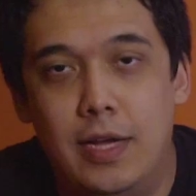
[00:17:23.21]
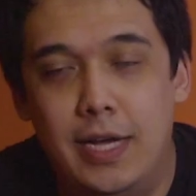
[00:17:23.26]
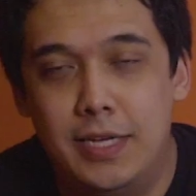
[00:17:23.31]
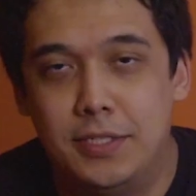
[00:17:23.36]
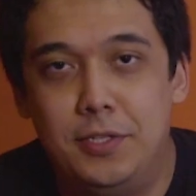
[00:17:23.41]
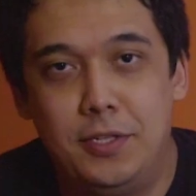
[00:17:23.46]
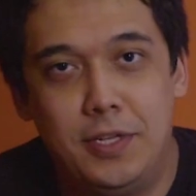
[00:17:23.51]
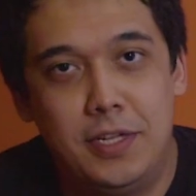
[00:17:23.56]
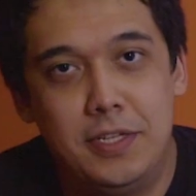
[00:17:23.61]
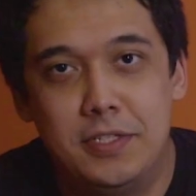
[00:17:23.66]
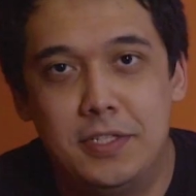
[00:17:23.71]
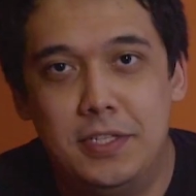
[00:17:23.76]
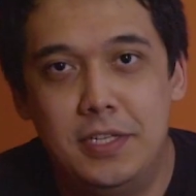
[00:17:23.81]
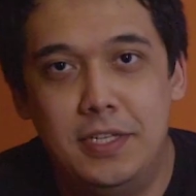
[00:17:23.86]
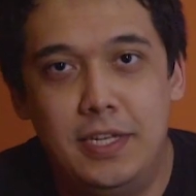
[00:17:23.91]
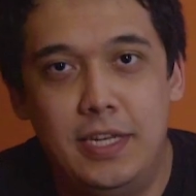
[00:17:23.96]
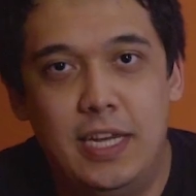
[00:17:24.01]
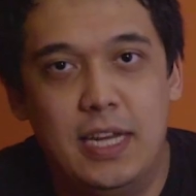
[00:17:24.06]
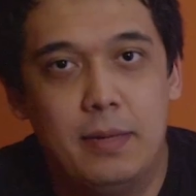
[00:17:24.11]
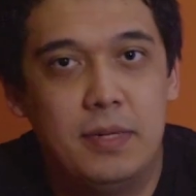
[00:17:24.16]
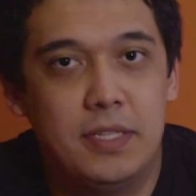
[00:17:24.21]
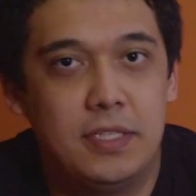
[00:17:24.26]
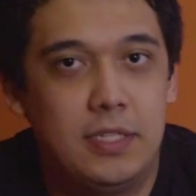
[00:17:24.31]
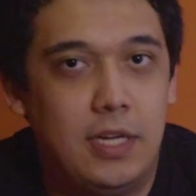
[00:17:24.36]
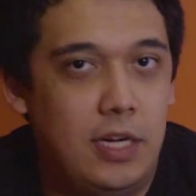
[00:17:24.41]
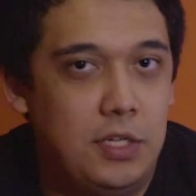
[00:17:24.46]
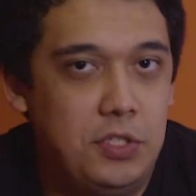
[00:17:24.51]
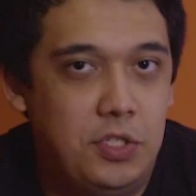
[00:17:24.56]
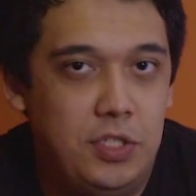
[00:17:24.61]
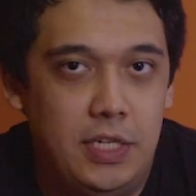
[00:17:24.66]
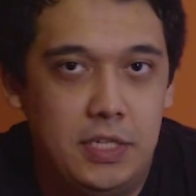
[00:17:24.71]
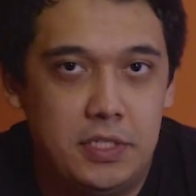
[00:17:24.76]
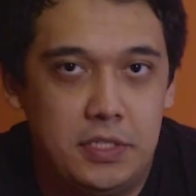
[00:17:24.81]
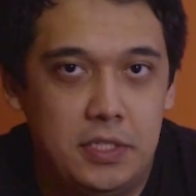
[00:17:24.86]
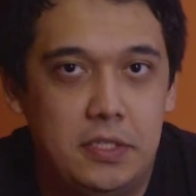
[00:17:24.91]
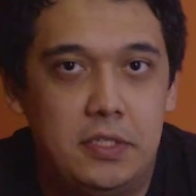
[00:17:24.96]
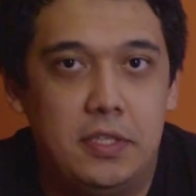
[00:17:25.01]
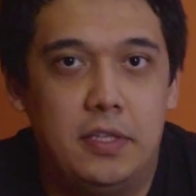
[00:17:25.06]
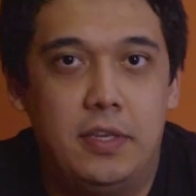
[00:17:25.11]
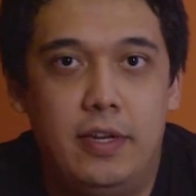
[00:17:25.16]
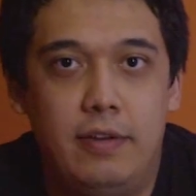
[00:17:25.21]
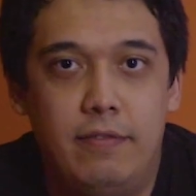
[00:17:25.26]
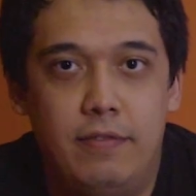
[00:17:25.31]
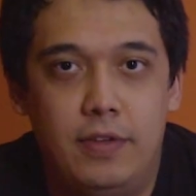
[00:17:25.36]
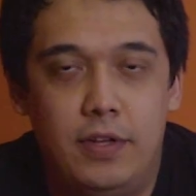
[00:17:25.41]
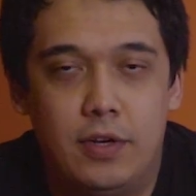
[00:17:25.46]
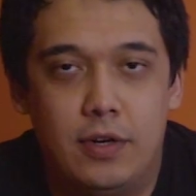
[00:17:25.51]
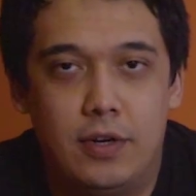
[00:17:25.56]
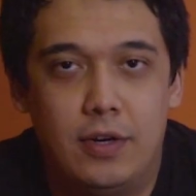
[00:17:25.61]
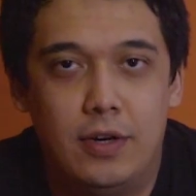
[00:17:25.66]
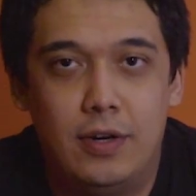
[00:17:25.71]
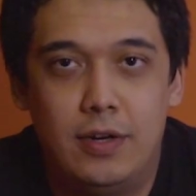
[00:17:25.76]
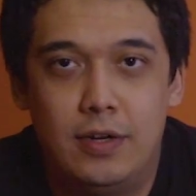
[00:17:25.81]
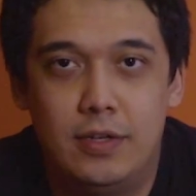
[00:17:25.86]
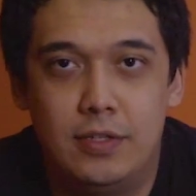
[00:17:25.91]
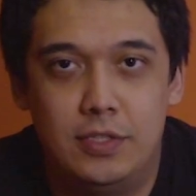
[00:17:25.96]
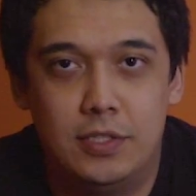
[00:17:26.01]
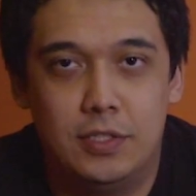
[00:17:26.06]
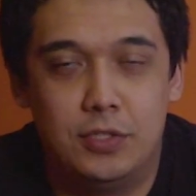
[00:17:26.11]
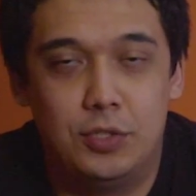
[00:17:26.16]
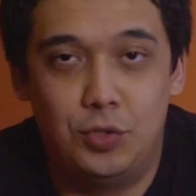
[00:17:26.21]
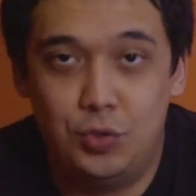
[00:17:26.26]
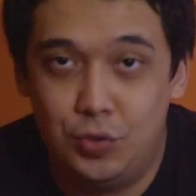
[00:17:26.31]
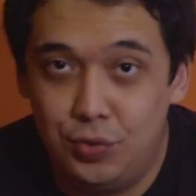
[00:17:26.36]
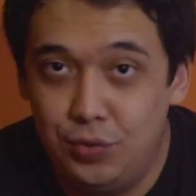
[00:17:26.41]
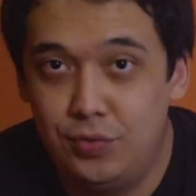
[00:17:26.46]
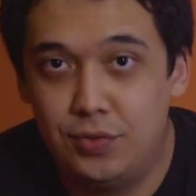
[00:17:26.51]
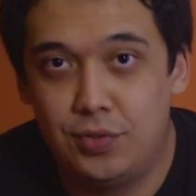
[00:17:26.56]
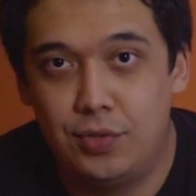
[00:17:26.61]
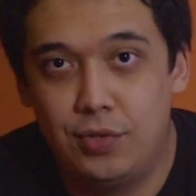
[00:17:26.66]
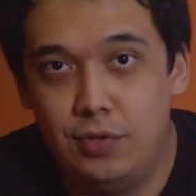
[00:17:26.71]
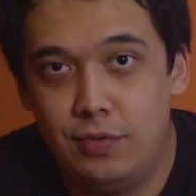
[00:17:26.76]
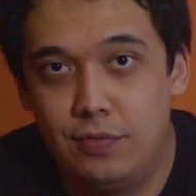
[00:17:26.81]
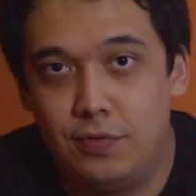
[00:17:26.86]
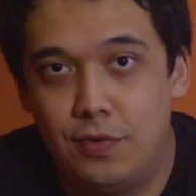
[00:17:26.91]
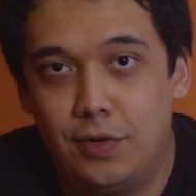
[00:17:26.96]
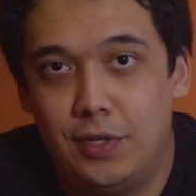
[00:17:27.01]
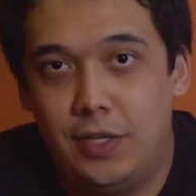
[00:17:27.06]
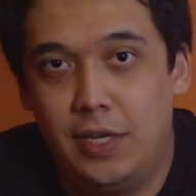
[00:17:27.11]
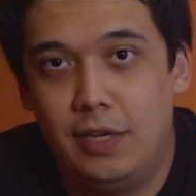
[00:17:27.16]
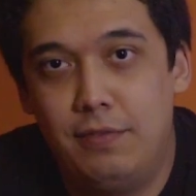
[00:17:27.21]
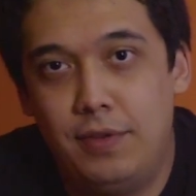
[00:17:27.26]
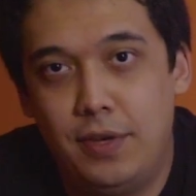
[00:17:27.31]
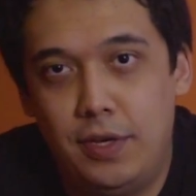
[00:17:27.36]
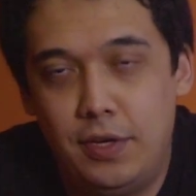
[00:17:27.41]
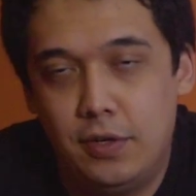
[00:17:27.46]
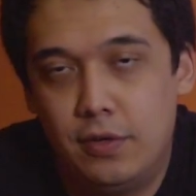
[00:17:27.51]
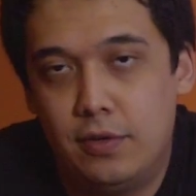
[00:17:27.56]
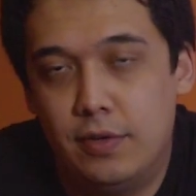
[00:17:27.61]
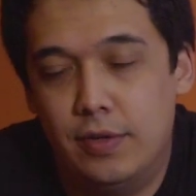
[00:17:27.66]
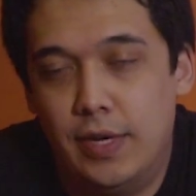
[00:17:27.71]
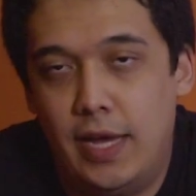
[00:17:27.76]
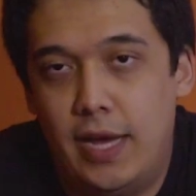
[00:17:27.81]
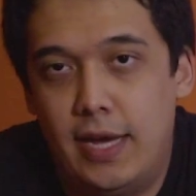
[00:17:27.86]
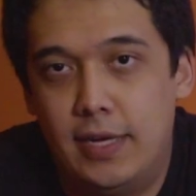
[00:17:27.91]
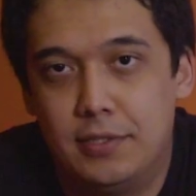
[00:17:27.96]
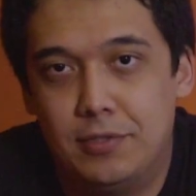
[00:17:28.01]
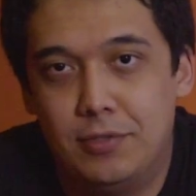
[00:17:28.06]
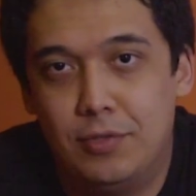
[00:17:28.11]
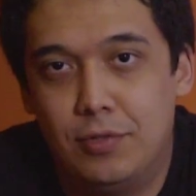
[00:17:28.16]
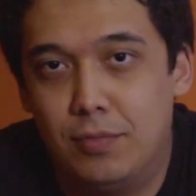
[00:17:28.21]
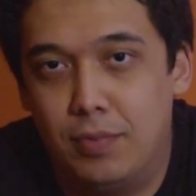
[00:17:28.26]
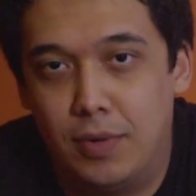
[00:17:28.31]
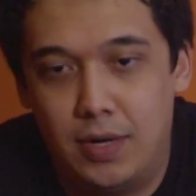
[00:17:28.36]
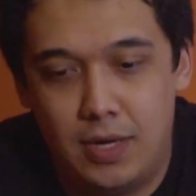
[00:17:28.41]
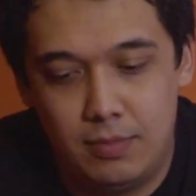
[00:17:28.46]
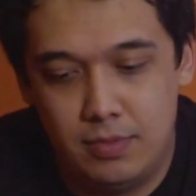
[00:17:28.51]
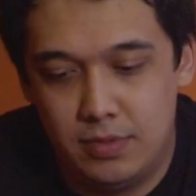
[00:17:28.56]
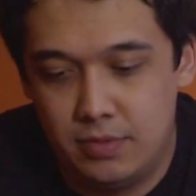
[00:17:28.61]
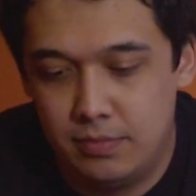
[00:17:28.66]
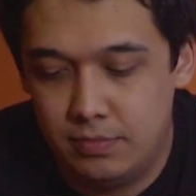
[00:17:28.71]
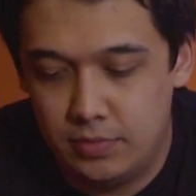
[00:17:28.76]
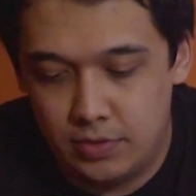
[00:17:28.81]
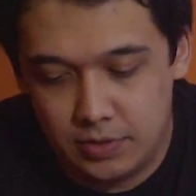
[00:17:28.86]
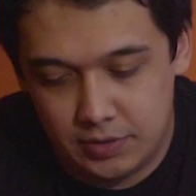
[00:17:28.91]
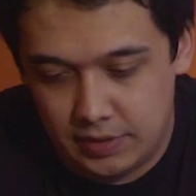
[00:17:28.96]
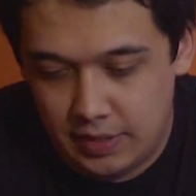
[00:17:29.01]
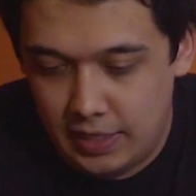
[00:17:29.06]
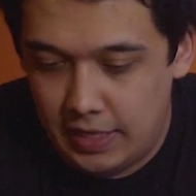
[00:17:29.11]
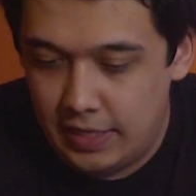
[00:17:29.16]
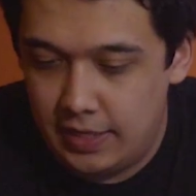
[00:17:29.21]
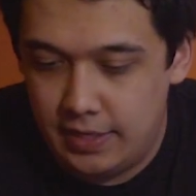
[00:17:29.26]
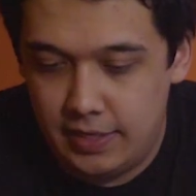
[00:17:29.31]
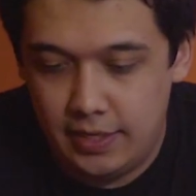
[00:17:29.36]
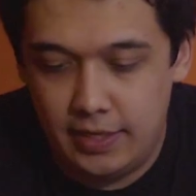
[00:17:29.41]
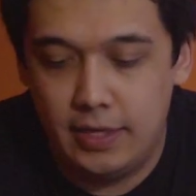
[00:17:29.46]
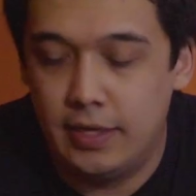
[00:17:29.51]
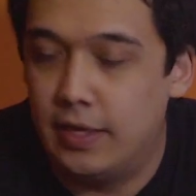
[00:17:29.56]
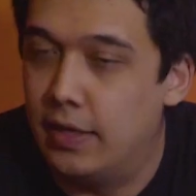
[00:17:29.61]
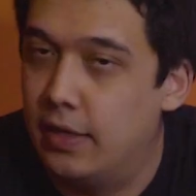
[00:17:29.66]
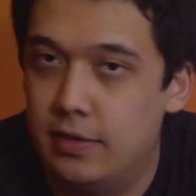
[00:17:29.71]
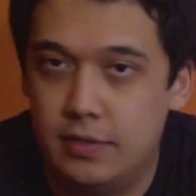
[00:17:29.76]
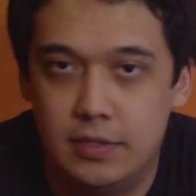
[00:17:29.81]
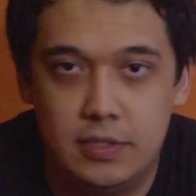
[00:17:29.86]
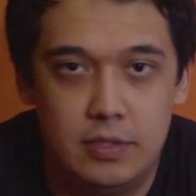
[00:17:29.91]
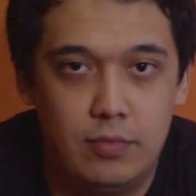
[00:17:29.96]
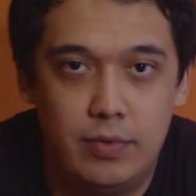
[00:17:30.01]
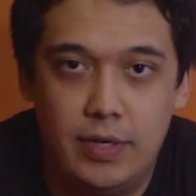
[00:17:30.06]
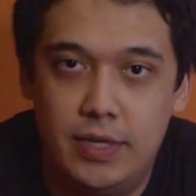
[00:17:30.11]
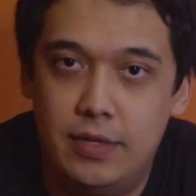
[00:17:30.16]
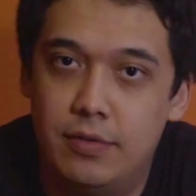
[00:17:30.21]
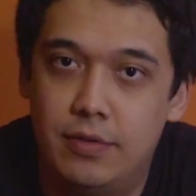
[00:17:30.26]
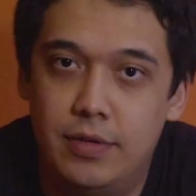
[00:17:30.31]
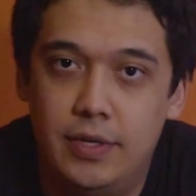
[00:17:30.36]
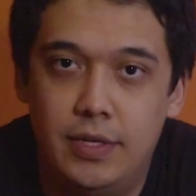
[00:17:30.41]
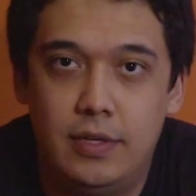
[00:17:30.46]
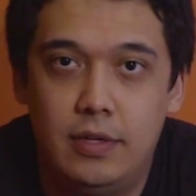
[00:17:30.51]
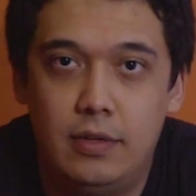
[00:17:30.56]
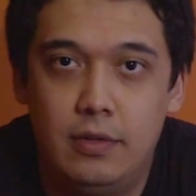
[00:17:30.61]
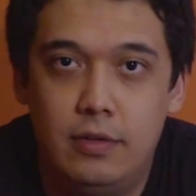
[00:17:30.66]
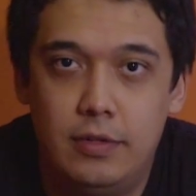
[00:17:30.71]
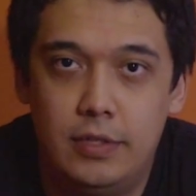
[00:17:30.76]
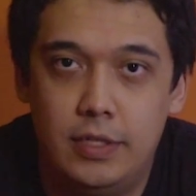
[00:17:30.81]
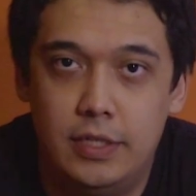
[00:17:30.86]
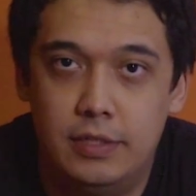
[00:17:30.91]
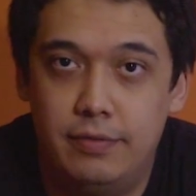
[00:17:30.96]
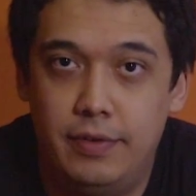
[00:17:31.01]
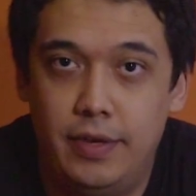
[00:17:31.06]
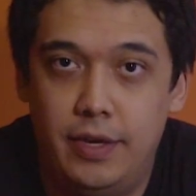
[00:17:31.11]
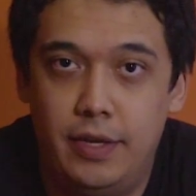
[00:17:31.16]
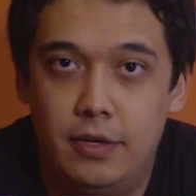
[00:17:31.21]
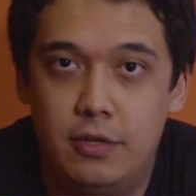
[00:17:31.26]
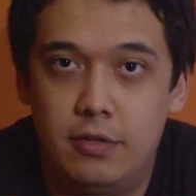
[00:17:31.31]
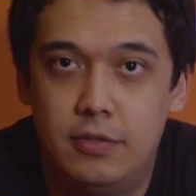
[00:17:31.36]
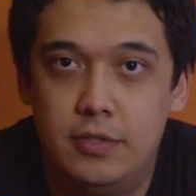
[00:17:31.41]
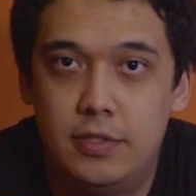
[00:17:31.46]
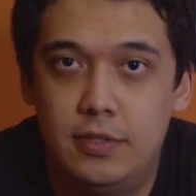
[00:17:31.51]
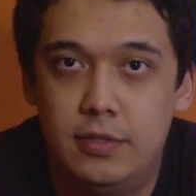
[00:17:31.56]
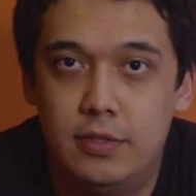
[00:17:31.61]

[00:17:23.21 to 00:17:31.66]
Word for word: As you can see, the M S I G S sixty-three V R just chews through four K video and has no problem just editing and just rendering these videos.